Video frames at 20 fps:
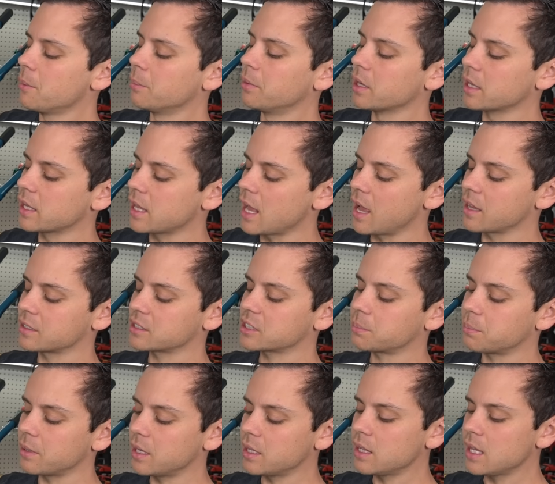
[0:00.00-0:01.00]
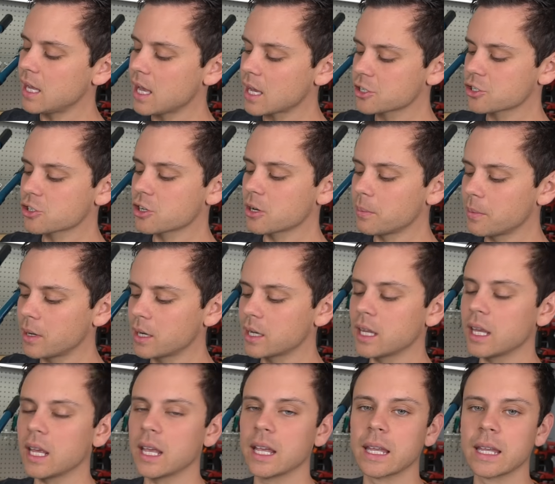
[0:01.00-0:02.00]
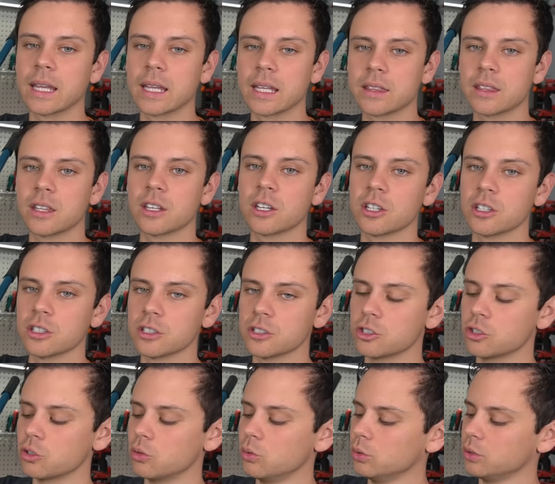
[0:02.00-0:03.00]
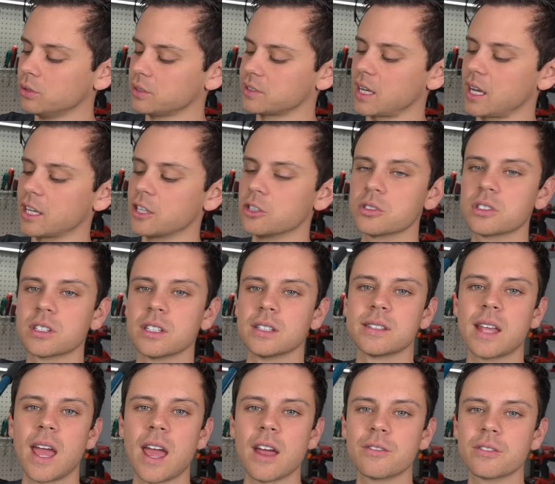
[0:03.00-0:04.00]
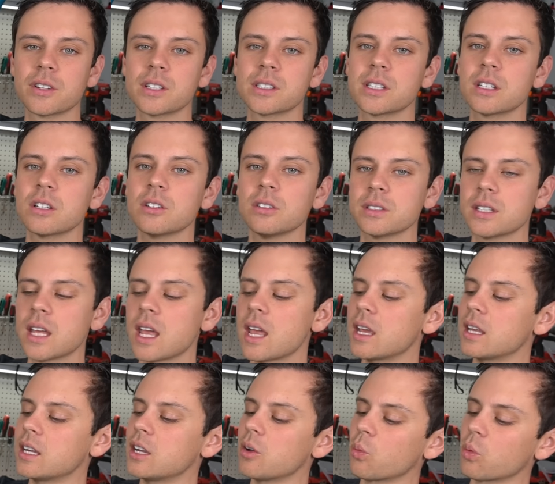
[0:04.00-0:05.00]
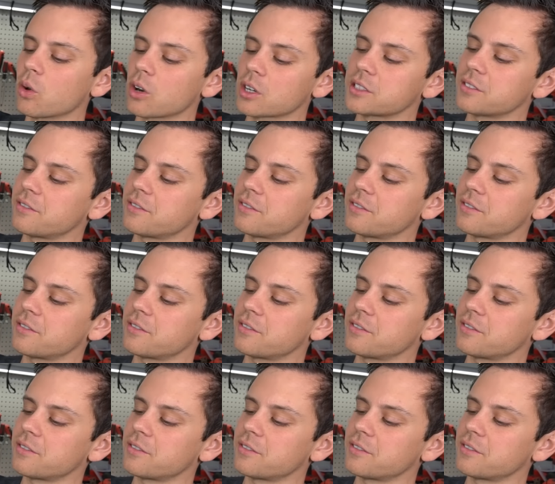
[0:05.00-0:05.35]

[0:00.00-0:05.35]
but yeah, spend the extra money and get the good tools. I use this every single day and it works